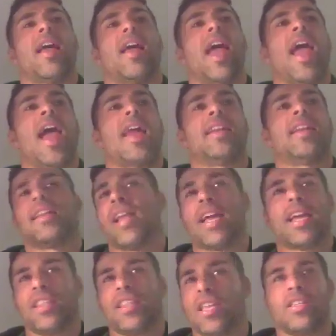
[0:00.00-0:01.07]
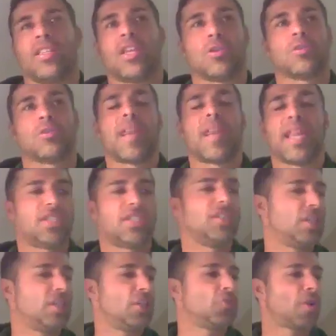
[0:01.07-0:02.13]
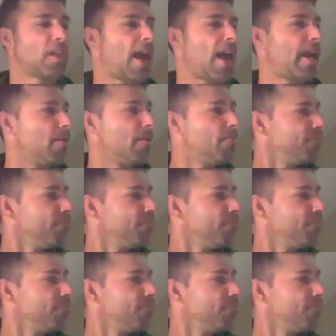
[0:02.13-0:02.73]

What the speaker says: And like, there's been instances where, like,